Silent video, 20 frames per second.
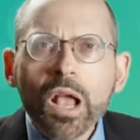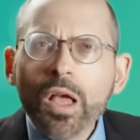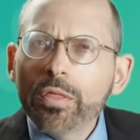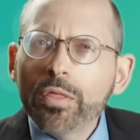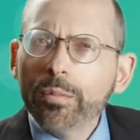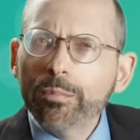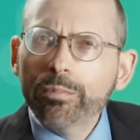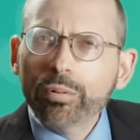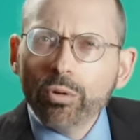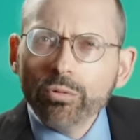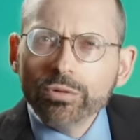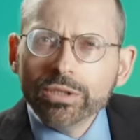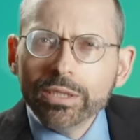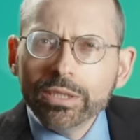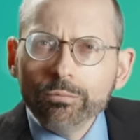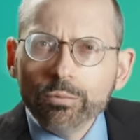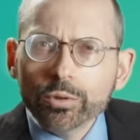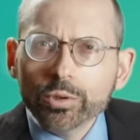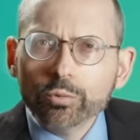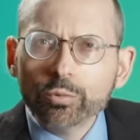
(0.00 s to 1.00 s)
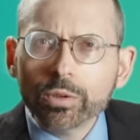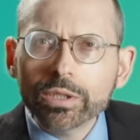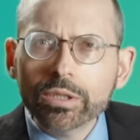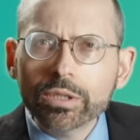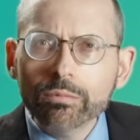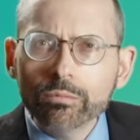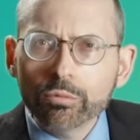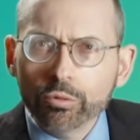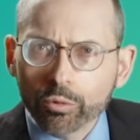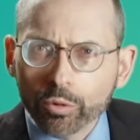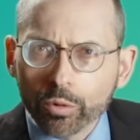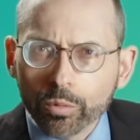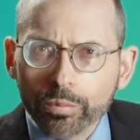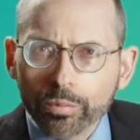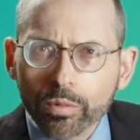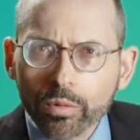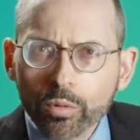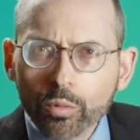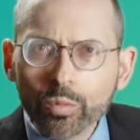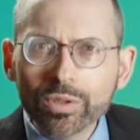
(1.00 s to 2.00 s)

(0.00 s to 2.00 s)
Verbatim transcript: The protein restricted group